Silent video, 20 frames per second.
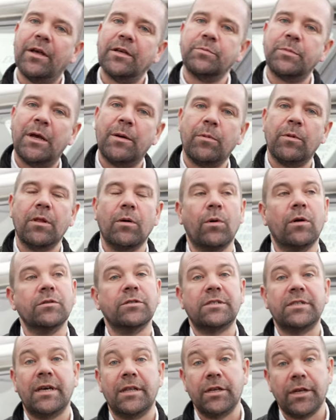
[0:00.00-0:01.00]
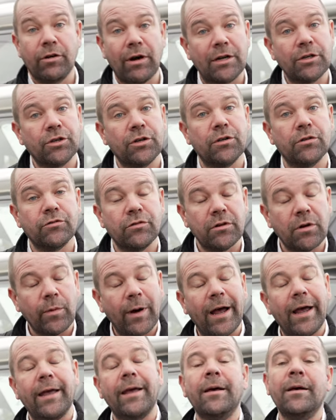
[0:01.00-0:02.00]
it's people that want to take the grandchildren
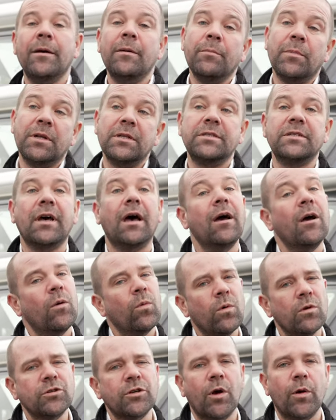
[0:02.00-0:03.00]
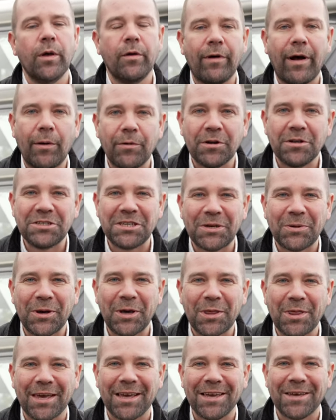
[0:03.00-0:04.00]
away. But we'll show you around and see what you think.